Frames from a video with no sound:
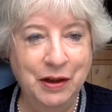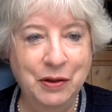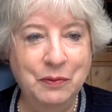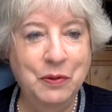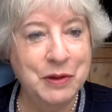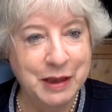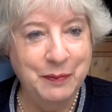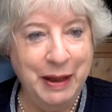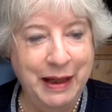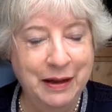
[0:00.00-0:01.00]
want to
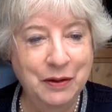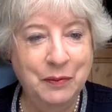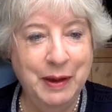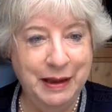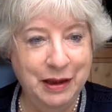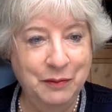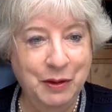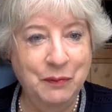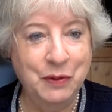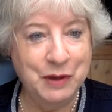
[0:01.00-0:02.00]
be with them
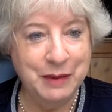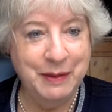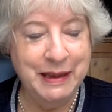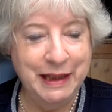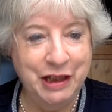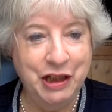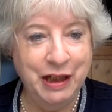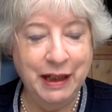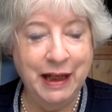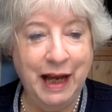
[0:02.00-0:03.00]
and want to be teaching
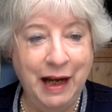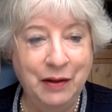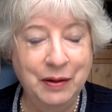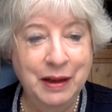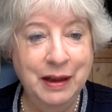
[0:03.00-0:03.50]
and how